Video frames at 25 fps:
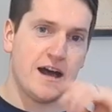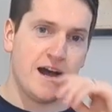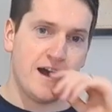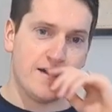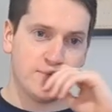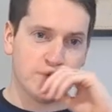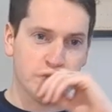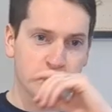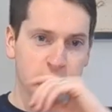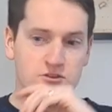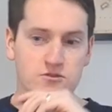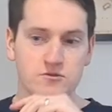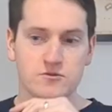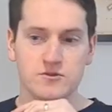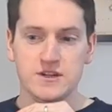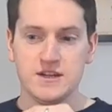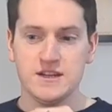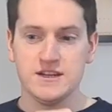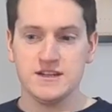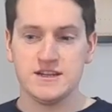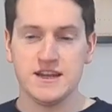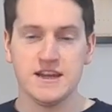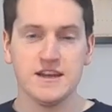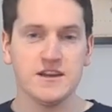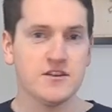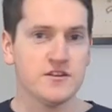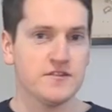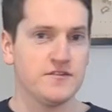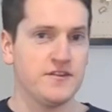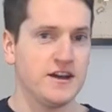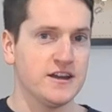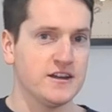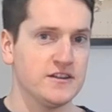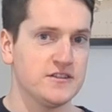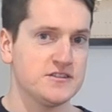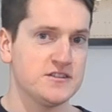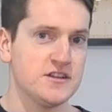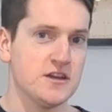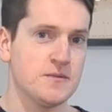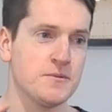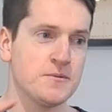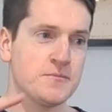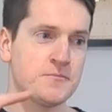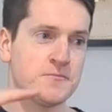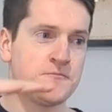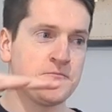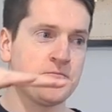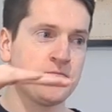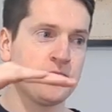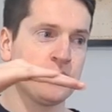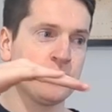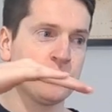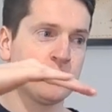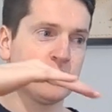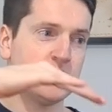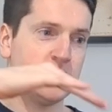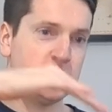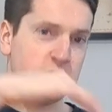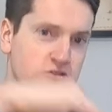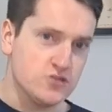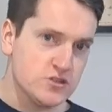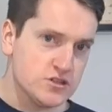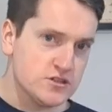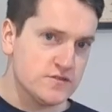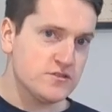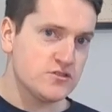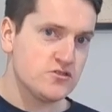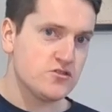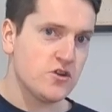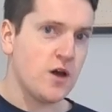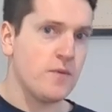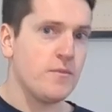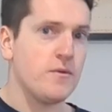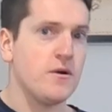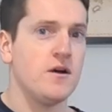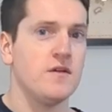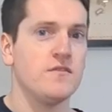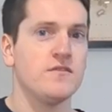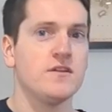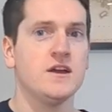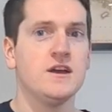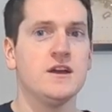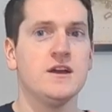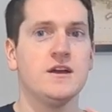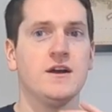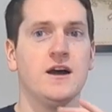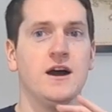After you take your final sip, it does have a drop off.